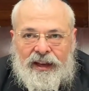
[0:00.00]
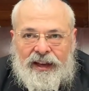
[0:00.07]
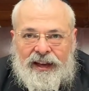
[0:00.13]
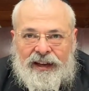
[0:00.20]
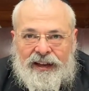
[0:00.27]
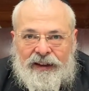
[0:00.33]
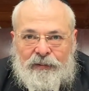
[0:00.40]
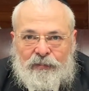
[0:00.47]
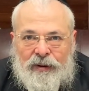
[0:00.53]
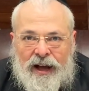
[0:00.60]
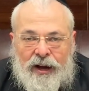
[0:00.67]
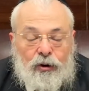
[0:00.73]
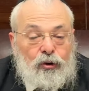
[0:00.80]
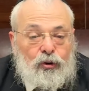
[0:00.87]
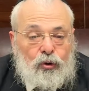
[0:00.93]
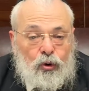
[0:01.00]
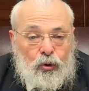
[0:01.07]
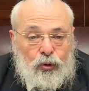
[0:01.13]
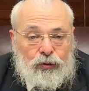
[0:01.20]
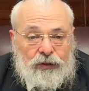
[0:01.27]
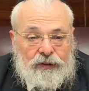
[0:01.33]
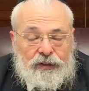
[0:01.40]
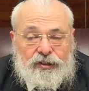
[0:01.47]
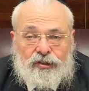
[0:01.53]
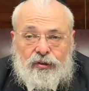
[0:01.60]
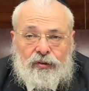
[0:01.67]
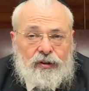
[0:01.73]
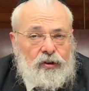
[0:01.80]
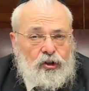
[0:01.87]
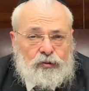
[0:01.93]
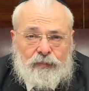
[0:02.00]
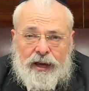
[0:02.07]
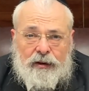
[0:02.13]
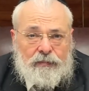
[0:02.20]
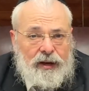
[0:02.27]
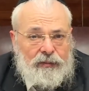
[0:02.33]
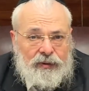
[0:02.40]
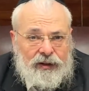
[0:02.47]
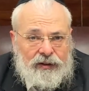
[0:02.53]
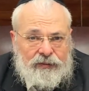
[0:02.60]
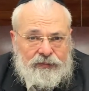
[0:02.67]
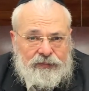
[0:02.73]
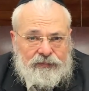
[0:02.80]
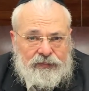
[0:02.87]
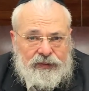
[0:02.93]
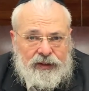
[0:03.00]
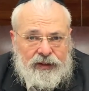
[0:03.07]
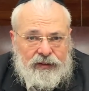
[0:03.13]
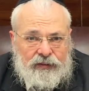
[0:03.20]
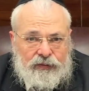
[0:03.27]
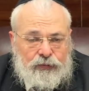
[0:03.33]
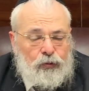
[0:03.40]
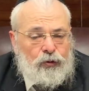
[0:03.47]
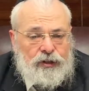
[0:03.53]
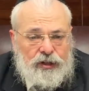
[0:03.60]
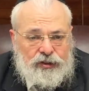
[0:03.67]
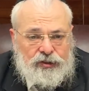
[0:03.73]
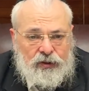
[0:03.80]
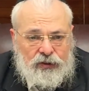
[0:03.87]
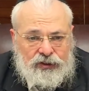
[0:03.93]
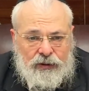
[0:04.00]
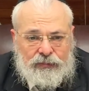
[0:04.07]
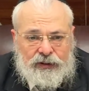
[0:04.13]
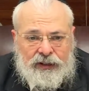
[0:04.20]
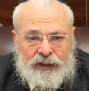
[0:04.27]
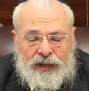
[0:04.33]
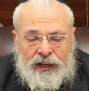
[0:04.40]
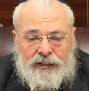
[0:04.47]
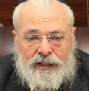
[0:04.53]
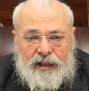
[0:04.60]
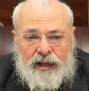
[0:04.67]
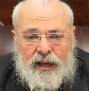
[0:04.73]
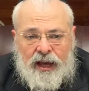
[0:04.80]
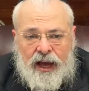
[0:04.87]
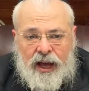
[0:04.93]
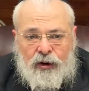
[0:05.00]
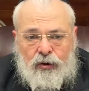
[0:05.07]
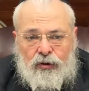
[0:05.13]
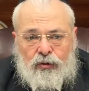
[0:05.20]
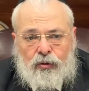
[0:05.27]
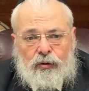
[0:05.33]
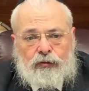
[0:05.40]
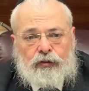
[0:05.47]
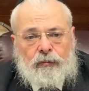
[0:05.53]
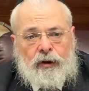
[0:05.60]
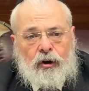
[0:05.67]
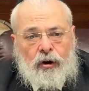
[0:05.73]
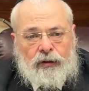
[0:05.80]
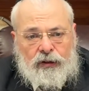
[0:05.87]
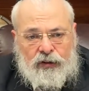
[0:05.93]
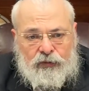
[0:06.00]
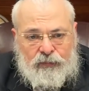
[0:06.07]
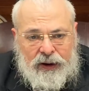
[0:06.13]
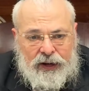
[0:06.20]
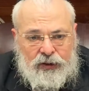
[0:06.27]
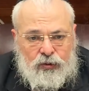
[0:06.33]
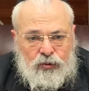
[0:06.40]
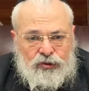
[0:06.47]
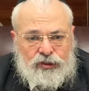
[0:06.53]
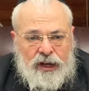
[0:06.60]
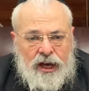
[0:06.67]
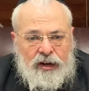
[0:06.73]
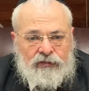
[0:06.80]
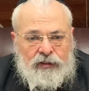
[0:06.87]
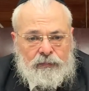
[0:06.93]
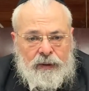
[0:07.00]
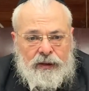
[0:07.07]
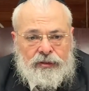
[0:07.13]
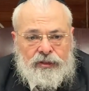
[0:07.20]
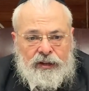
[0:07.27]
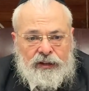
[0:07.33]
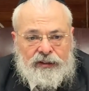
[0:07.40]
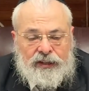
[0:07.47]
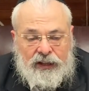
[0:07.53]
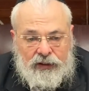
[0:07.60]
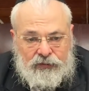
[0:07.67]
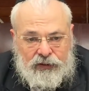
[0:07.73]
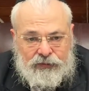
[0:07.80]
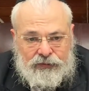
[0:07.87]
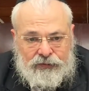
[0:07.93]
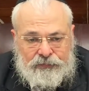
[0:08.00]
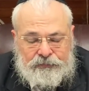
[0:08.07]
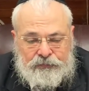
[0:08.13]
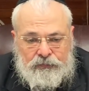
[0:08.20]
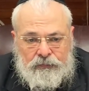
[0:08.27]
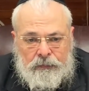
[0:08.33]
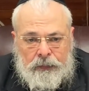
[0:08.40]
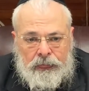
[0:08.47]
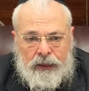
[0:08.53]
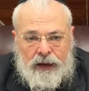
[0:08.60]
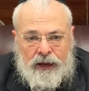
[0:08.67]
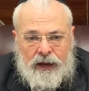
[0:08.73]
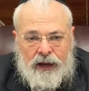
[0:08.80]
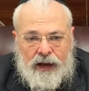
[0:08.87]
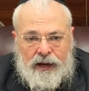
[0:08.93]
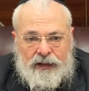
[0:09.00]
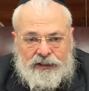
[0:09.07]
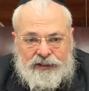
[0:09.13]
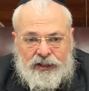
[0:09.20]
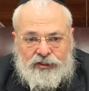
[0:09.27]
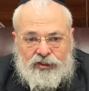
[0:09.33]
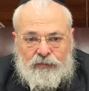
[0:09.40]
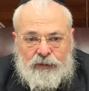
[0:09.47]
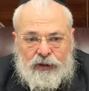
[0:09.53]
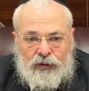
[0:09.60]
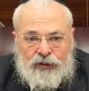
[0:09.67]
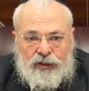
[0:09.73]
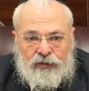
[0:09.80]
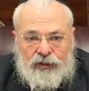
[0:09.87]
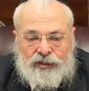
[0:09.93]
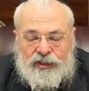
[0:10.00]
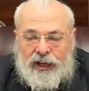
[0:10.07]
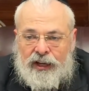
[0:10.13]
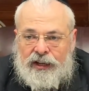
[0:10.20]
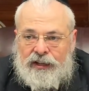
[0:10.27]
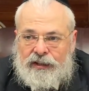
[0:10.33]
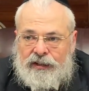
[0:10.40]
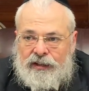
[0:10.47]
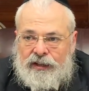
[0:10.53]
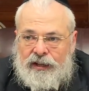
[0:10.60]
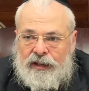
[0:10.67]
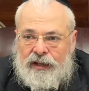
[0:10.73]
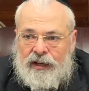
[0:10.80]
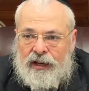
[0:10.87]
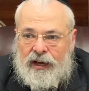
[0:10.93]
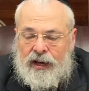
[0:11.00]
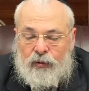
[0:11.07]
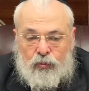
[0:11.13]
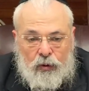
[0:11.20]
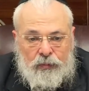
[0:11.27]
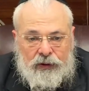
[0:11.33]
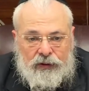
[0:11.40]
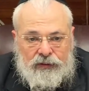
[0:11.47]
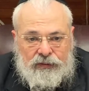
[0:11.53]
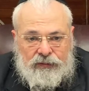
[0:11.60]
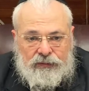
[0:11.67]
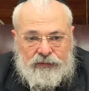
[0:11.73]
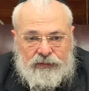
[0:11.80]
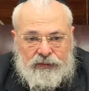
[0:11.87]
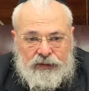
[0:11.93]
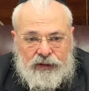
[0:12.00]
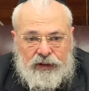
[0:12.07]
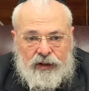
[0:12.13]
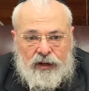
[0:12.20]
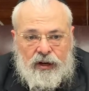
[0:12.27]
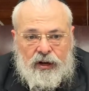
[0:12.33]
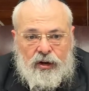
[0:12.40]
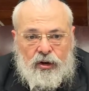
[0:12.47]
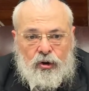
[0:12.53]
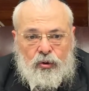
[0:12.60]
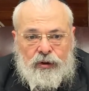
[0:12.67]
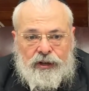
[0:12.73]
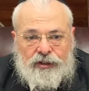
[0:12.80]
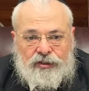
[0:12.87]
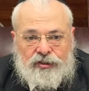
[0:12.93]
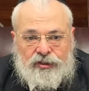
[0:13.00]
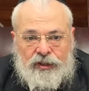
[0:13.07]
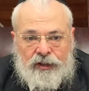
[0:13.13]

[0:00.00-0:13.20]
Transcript: I got a call, this story goes back maybe 4 years ago, something like that. I got a call from a colleague of mine who's the head of the Beth Din in Tel Aviv. And he says to me, look, there is a woman who is